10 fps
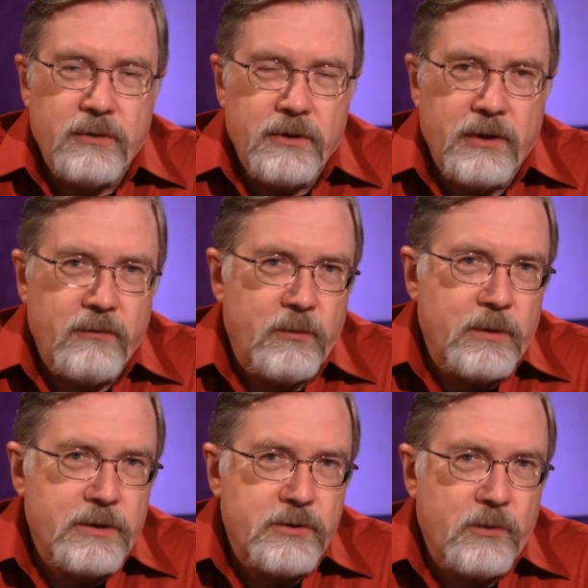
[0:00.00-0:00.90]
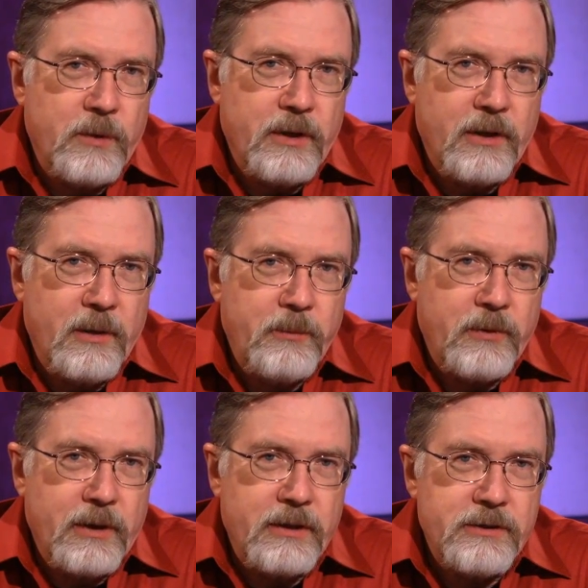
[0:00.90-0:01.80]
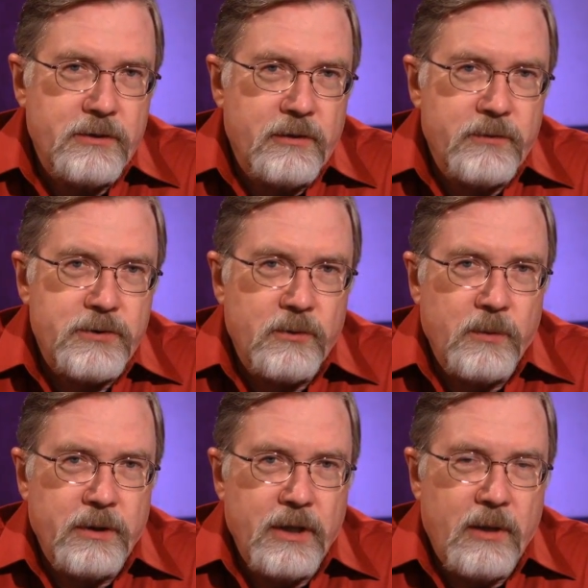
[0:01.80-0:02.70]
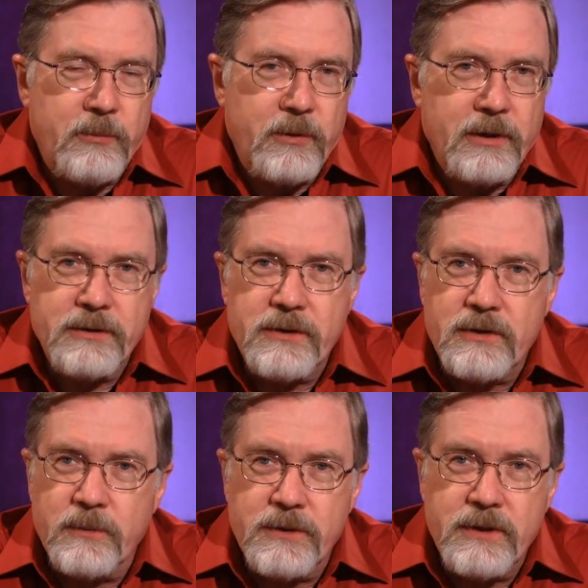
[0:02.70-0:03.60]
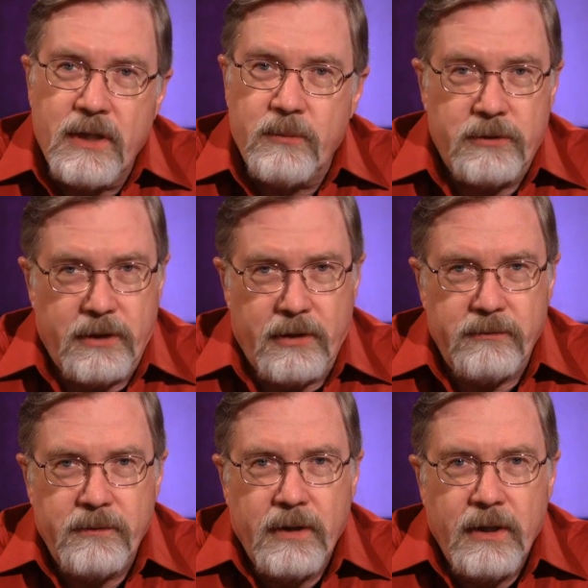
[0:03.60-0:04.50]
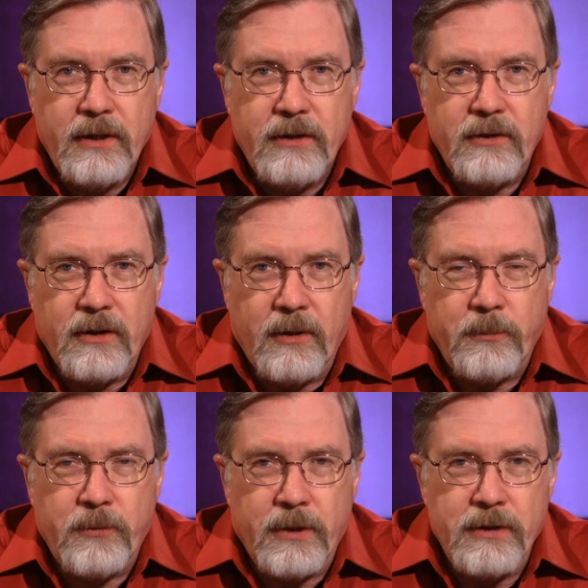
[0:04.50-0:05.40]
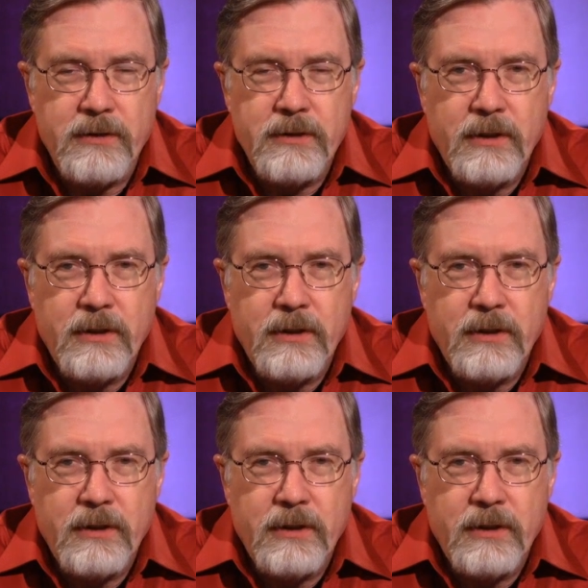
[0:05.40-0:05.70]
you're never really sure when to upgrade because you're never sure when the operating system is stable enough to upgrade.